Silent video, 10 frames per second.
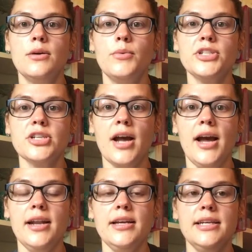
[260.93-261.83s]
which
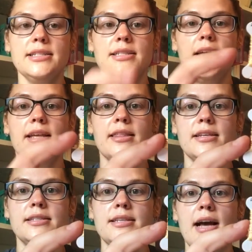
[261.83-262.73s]
kind of is like
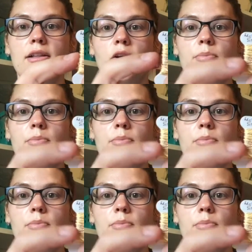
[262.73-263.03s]
this yellow,